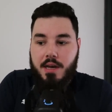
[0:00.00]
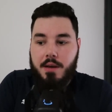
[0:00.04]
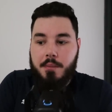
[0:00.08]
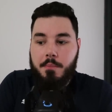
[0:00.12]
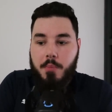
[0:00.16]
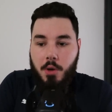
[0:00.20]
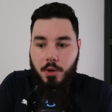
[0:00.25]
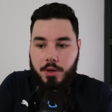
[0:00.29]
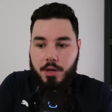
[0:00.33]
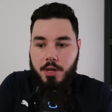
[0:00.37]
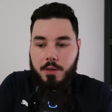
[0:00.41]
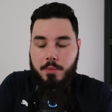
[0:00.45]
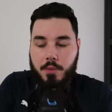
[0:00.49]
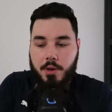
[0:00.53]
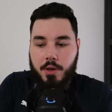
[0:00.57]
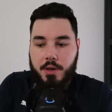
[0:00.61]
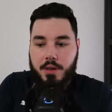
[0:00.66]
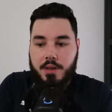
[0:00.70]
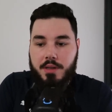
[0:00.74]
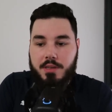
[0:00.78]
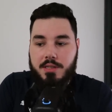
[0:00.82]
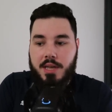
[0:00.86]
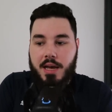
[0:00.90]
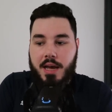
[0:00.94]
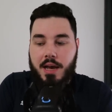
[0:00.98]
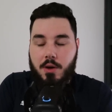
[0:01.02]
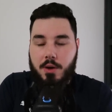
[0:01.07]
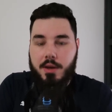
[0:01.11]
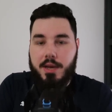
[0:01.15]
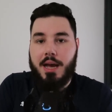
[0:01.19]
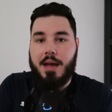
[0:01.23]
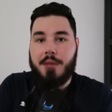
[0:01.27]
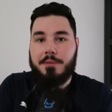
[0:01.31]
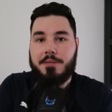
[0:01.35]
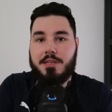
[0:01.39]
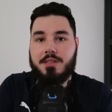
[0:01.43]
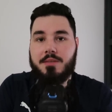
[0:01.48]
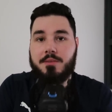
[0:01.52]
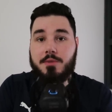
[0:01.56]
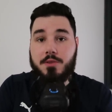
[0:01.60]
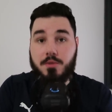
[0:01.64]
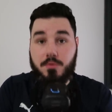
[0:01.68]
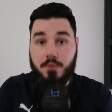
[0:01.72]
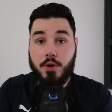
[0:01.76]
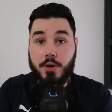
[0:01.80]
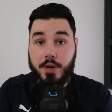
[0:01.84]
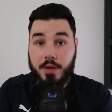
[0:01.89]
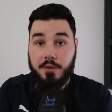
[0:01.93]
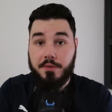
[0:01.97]
a monument to how capitalism is
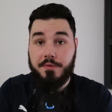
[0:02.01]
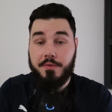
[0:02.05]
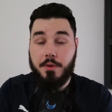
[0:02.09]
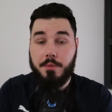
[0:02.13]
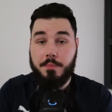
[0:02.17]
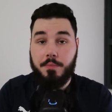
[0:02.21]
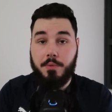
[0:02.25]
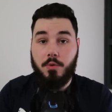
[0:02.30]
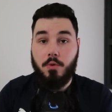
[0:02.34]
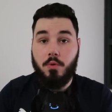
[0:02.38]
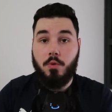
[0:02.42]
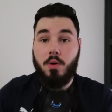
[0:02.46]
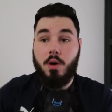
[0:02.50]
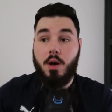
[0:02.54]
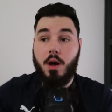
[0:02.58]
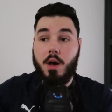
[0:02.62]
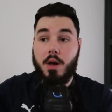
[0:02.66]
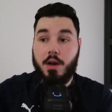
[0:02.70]
ruining football.